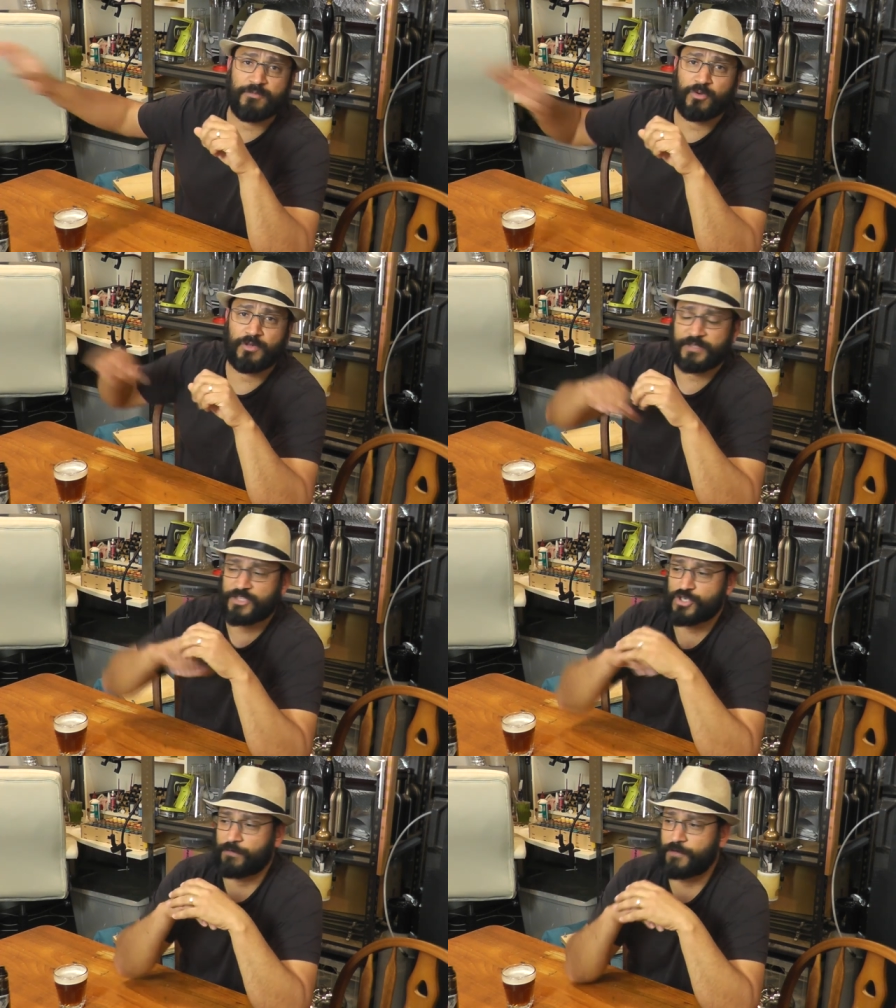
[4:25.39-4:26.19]
them all on the
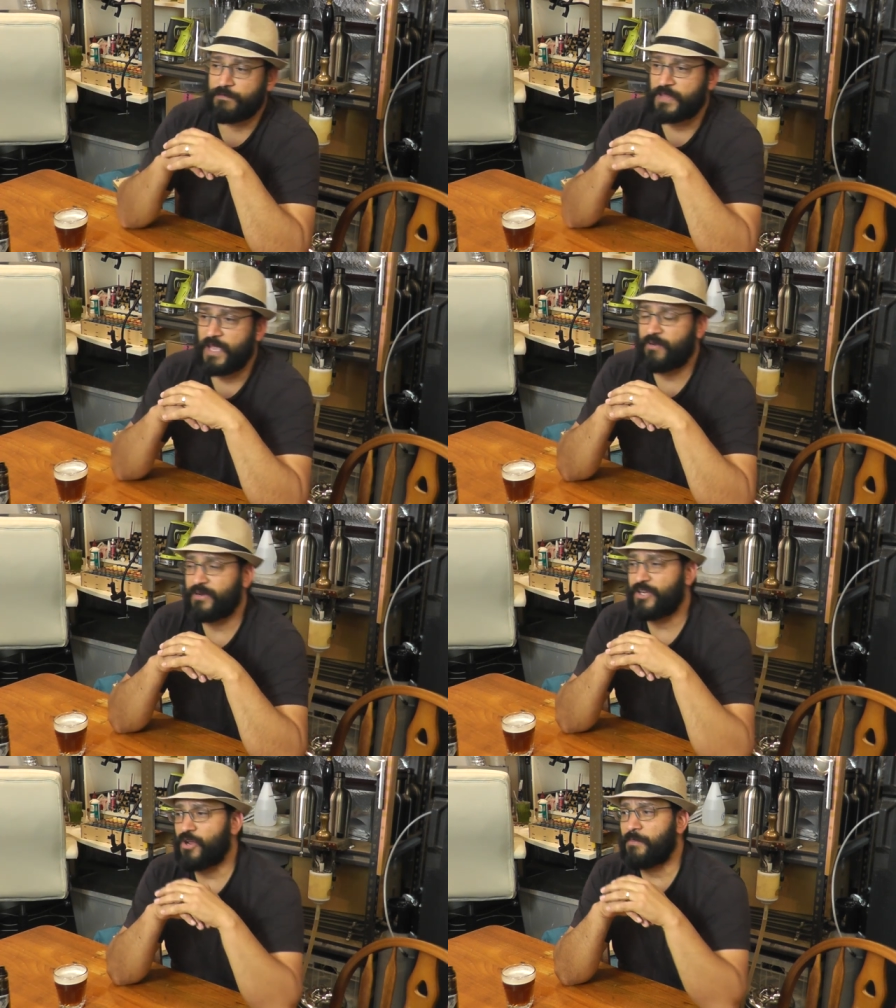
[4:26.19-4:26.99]
shelf over there.
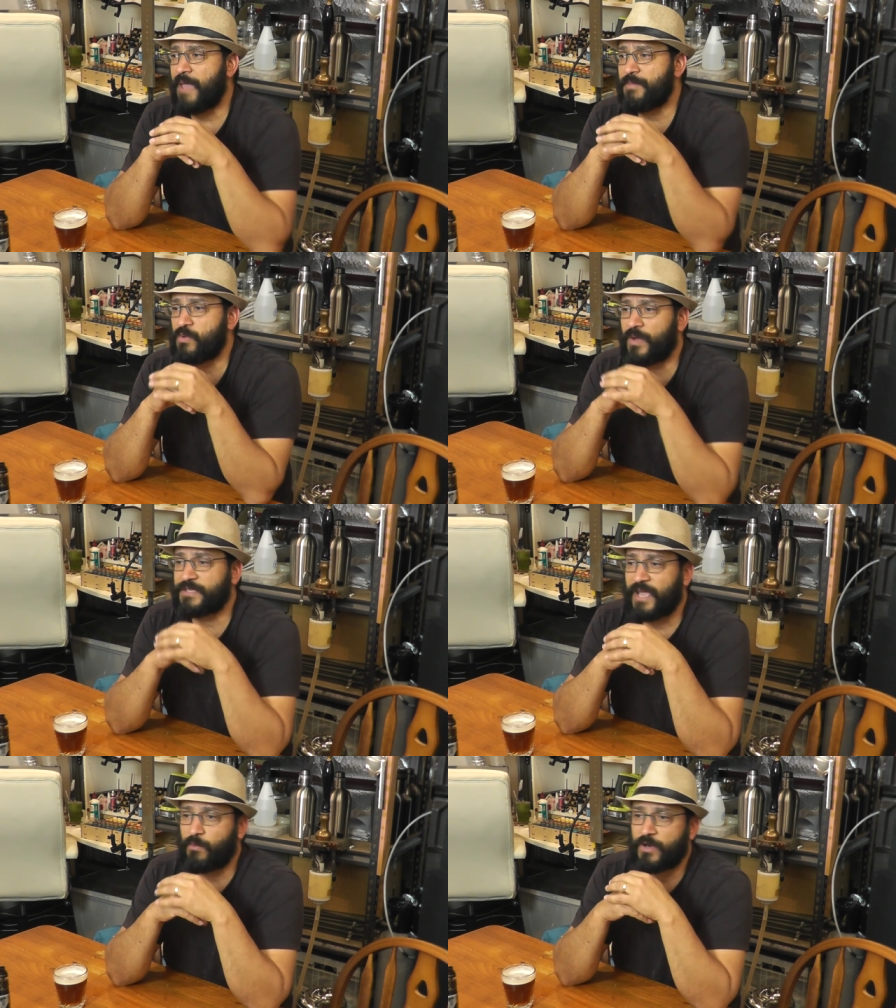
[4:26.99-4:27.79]
And you know, maybe one
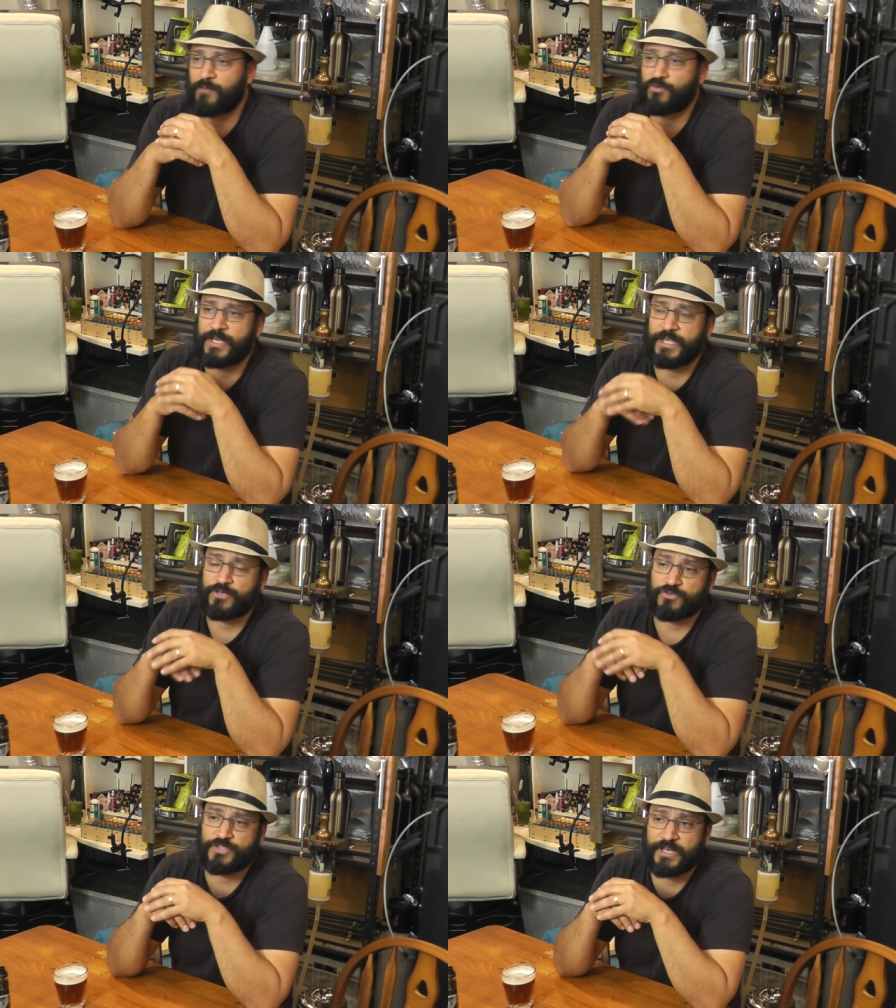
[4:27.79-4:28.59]
day when I'm really
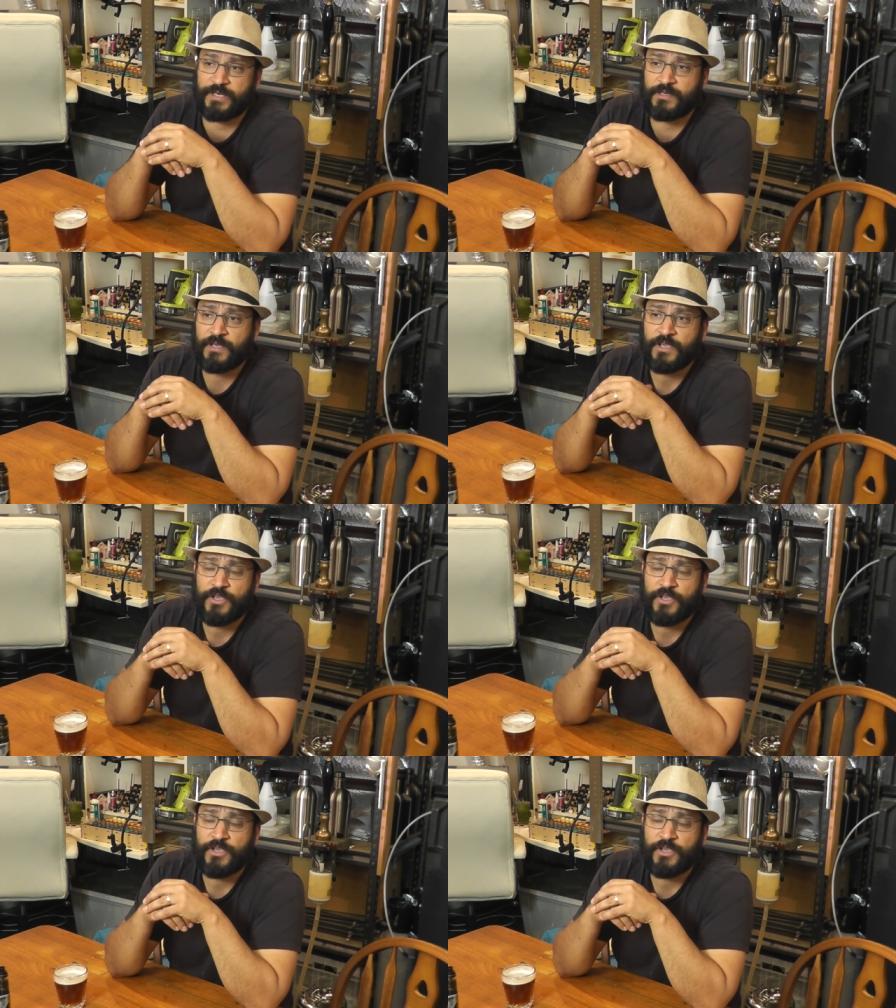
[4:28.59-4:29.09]
interested in,